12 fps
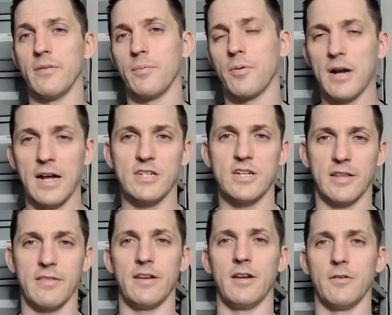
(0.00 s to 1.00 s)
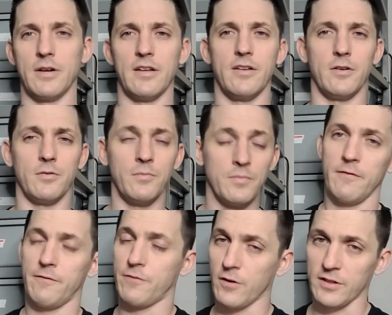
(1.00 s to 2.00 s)
the project that you're into.
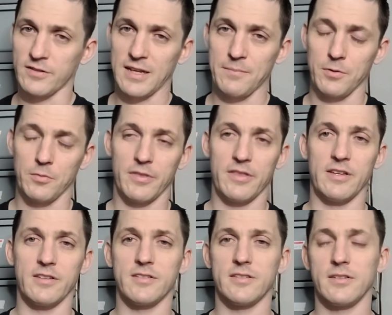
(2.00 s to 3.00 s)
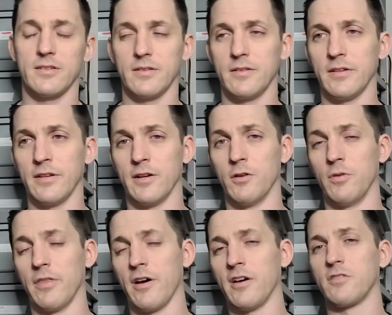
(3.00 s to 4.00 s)
For example, with this,
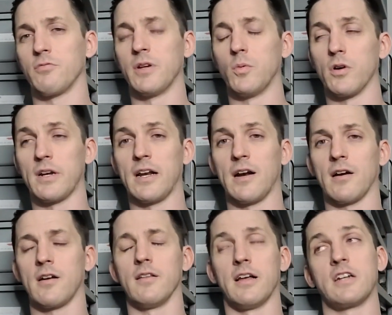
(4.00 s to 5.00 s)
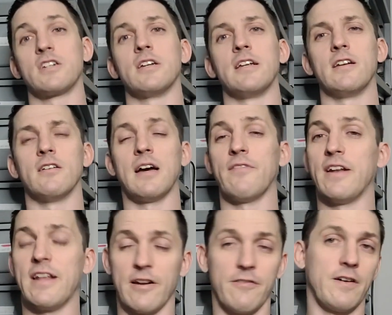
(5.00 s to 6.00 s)
with us reworking our collection here, I've
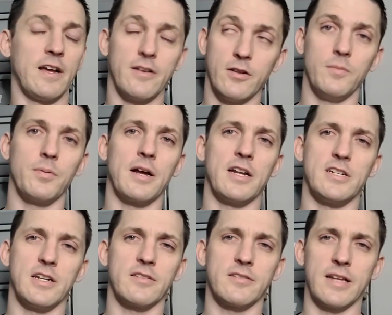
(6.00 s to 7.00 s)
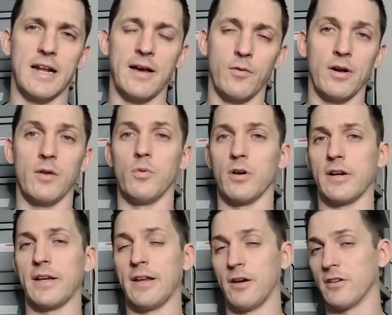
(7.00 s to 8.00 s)
identified 2 projects that I want to work
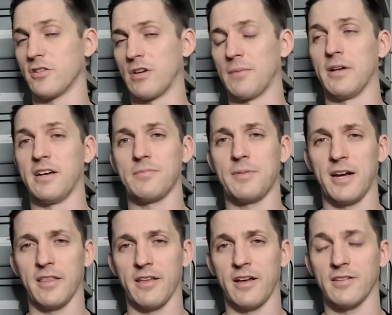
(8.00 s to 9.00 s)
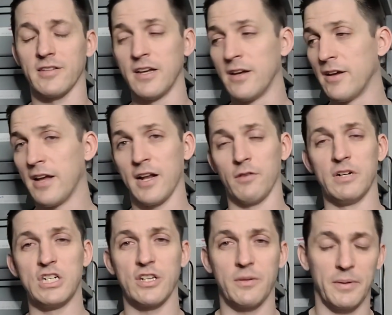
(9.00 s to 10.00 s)
here at Straight Blast Pythons. And
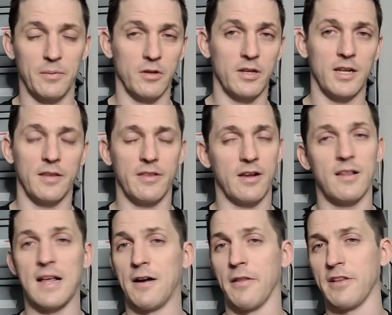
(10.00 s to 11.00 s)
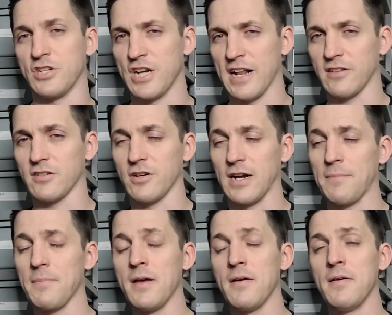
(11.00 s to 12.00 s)
originally we were looking at the clown and the genetic
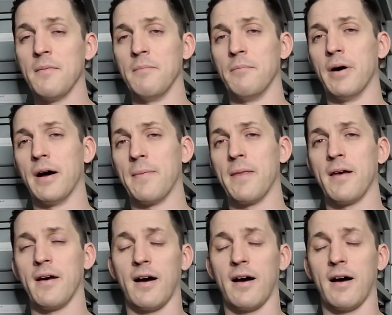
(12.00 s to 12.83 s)
stripe, but